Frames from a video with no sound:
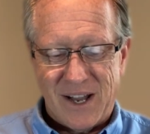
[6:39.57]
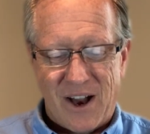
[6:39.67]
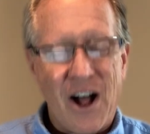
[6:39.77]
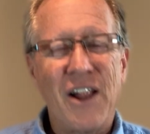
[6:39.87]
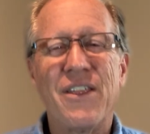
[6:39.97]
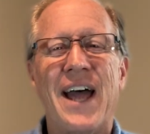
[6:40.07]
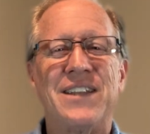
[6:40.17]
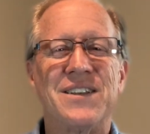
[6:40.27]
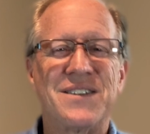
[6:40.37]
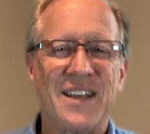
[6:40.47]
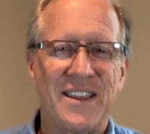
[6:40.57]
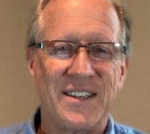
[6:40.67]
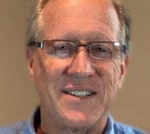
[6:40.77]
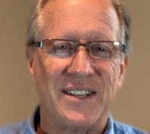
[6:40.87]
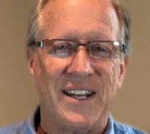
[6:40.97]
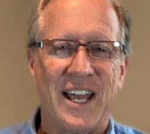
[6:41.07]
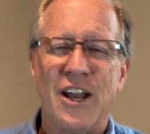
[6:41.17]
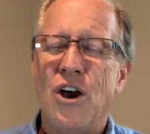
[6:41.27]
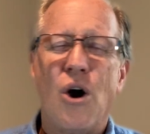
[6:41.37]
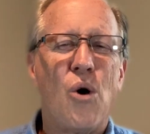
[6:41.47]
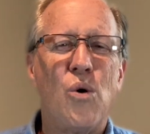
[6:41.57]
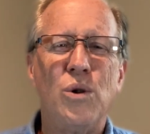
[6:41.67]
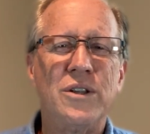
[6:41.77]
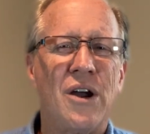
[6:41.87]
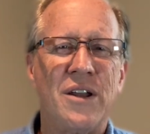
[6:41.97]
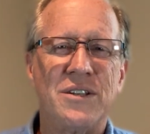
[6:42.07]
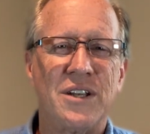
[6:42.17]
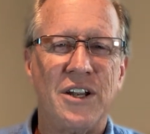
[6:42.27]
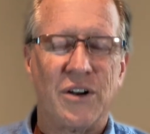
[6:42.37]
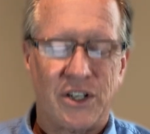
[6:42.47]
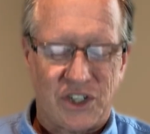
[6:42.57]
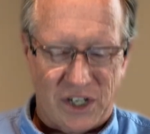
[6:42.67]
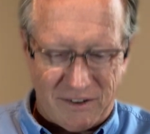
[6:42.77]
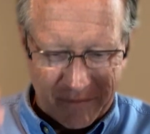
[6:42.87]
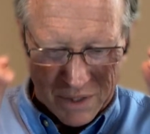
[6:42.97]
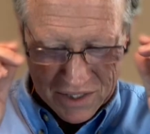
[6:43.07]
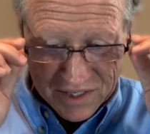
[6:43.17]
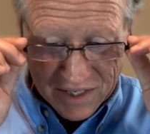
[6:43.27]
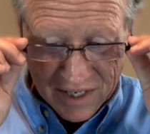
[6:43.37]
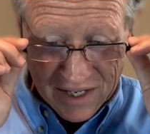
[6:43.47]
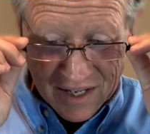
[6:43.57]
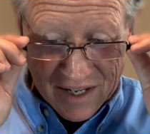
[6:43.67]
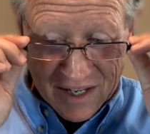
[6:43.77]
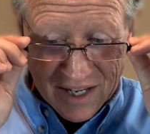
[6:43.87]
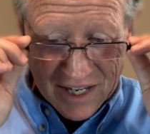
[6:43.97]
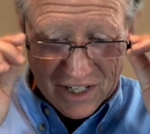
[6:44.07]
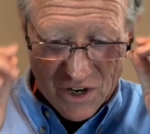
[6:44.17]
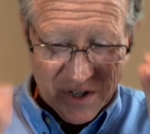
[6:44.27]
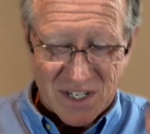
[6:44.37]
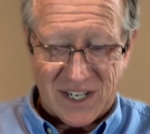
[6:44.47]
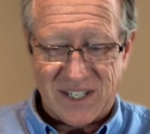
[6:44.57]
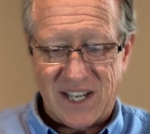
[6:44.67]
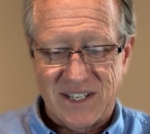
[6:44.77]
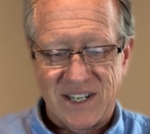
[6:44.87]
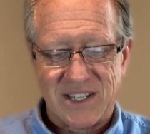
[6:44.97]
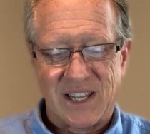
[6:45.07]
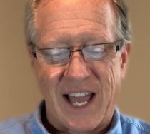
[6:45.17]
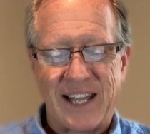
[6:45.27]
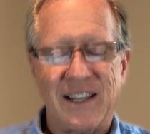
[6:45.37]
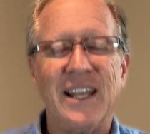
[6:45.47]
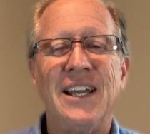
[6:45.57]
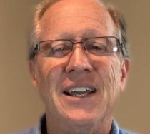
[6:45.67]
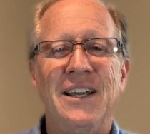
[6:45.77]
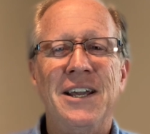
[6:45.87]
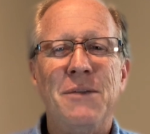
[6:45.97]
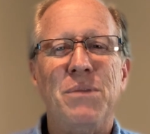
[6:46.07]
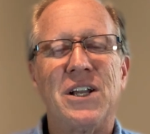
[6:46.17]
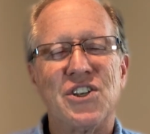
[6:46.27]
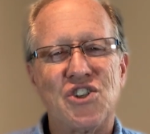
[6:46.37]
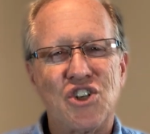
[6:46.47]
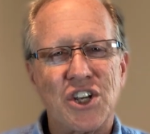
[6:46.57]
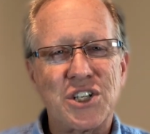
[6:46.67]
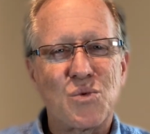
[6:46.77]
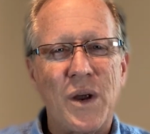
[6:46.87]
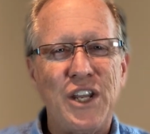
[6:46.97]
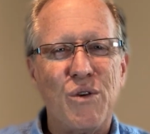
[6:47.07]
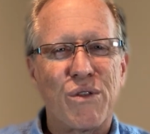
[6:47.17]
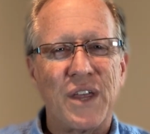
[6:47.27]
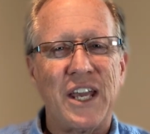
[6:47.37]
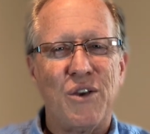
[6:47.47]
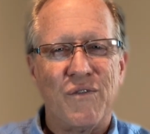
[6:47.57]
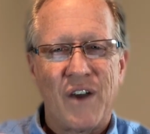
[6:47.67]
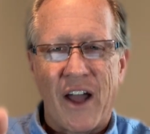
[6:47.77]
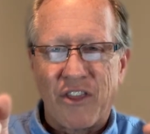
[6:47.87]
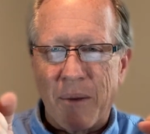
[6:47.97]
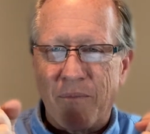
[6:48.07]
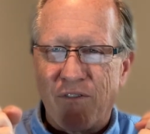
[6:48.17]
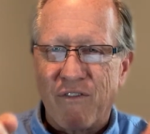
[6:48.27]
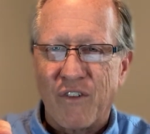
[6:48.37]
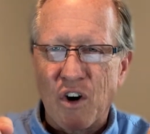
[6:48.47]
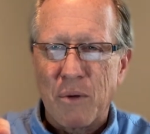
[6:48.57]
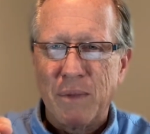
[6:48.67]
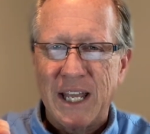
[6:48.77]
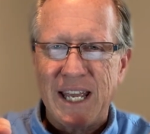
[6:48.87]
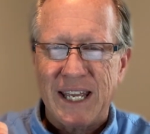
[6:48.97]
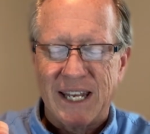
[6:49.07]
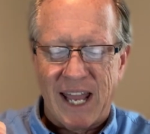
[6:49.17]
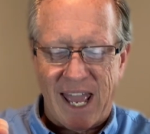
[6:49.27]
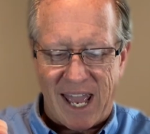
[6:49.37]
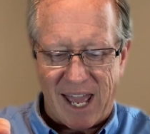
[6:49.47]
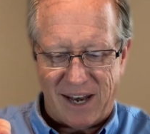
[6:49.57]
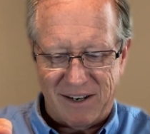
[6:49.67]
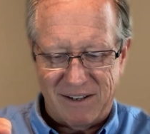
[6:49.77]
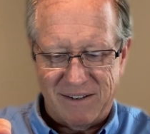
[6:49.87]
All of that to say this today. Hold on to your achievements and your successes lightly, because just when you think you've got them firmly in hand,